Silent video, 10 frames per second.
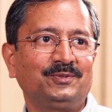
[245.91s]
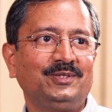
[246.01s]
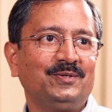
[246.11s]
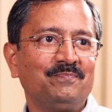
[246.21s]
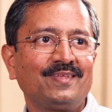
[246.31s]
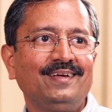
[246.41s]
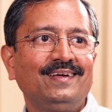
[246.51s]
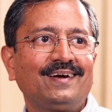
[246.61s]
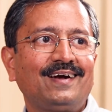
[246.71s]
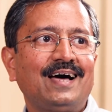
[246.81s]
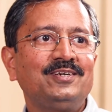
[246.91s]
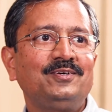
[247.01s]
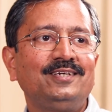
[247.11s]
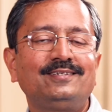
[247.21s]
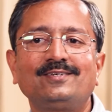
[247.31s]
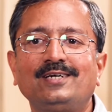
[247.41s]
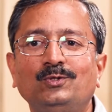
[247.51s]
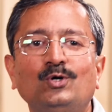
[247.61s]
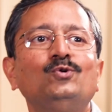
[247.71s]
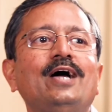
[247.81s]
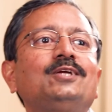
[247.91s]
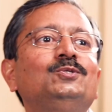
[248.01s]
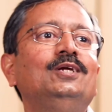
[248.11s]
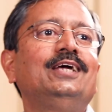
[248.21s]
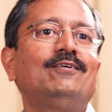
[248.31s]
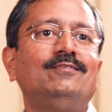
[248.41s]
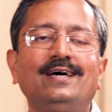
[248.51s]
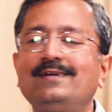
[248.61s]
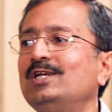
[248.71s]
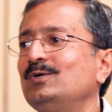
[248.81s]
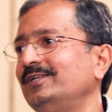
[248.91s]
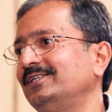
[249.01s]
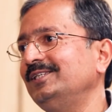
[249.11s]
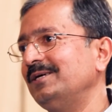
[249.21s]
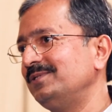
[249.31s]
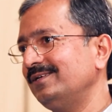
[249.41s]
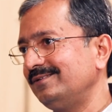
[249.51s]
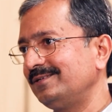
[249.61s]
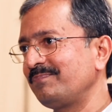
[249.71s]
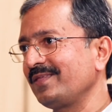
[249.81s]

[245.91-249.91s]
So, class A teachers are those who actually have done innovation themselves